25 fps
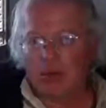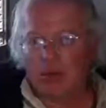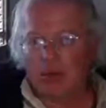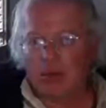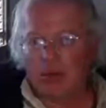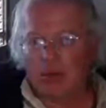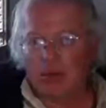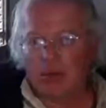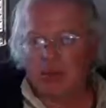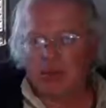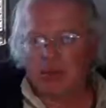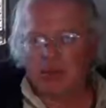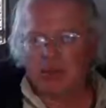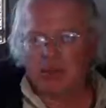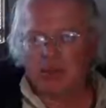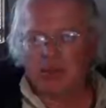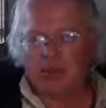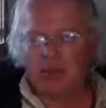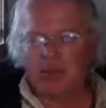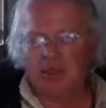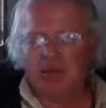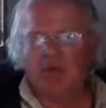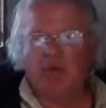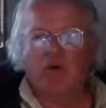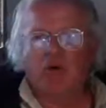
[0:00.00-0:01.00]
long did they
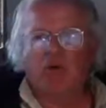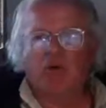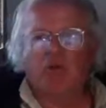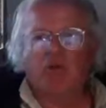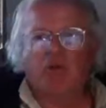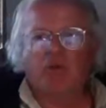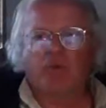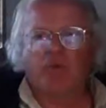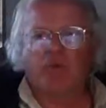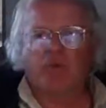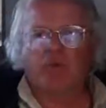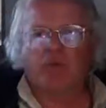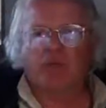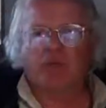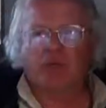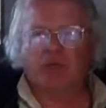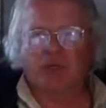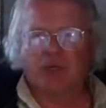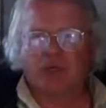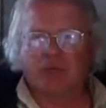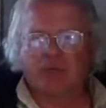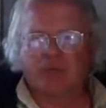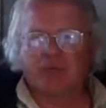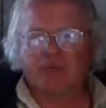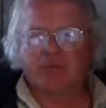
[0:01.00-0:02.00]
live? Over 300
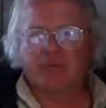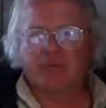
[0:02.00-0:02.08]
years.